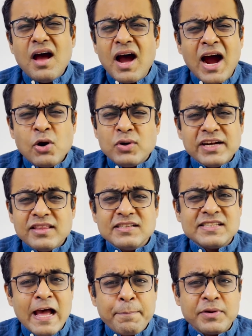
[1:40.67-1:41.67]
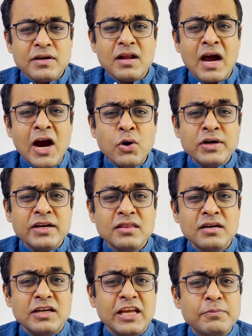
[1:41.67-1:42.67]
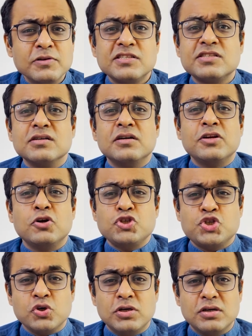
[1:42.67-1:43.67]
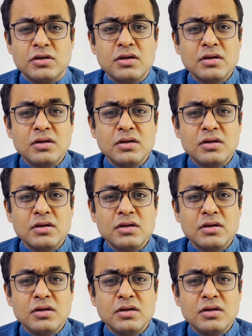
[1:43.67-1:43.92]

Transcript: How did this happen? How did the tables turn on sugar?